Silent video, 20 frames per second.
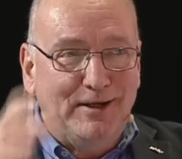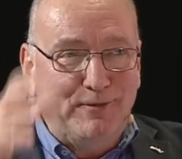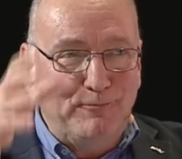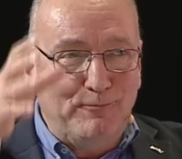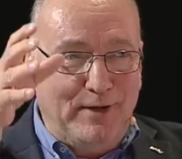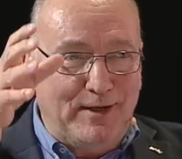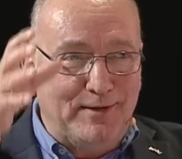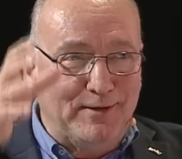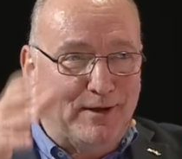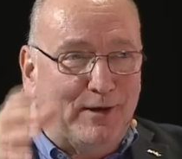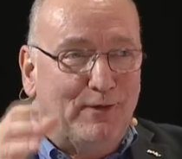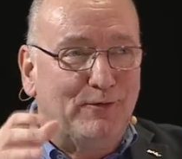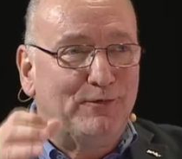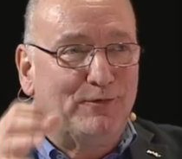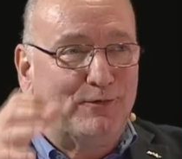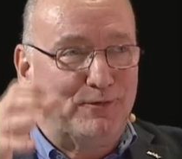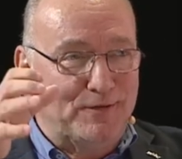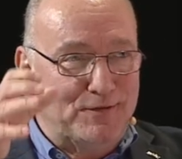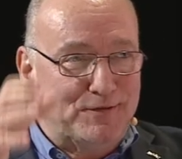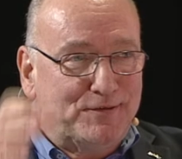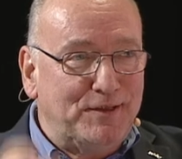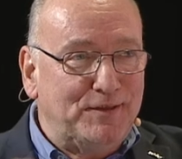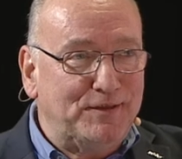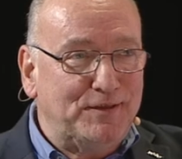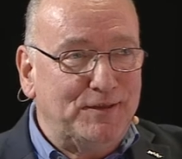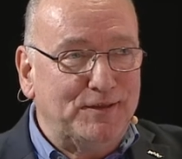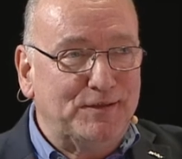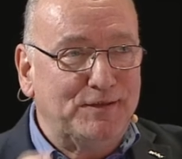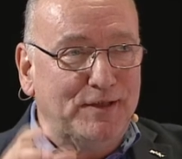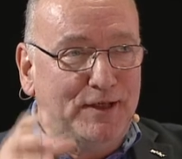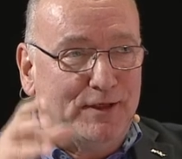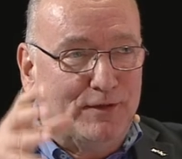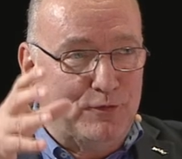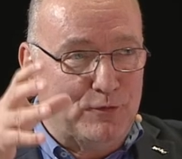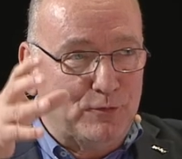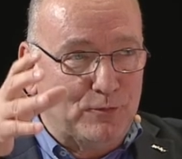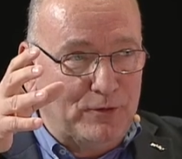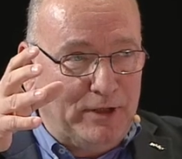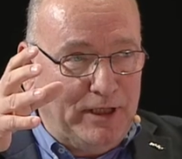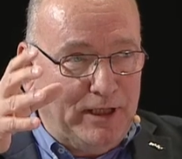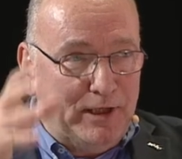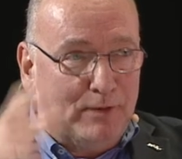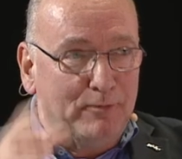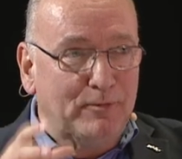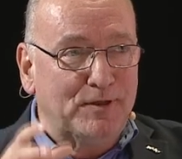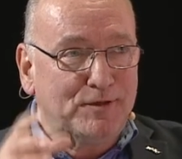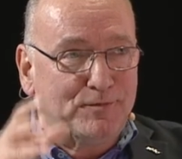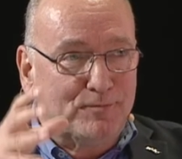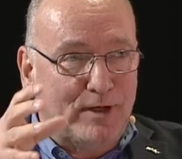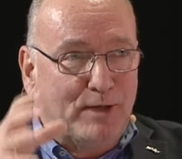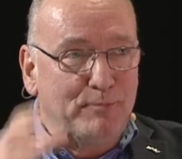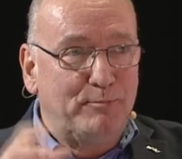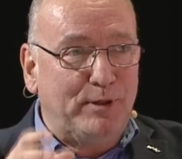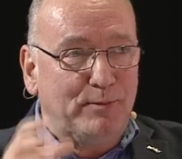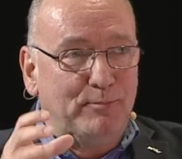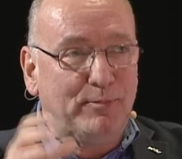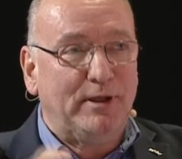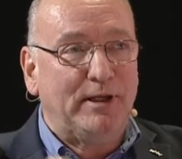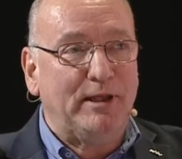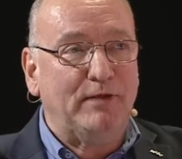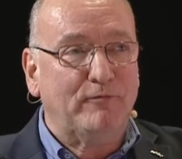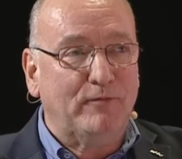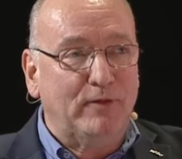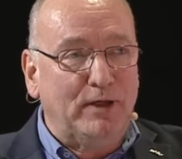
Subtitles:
but down to the cities and to the areas where people live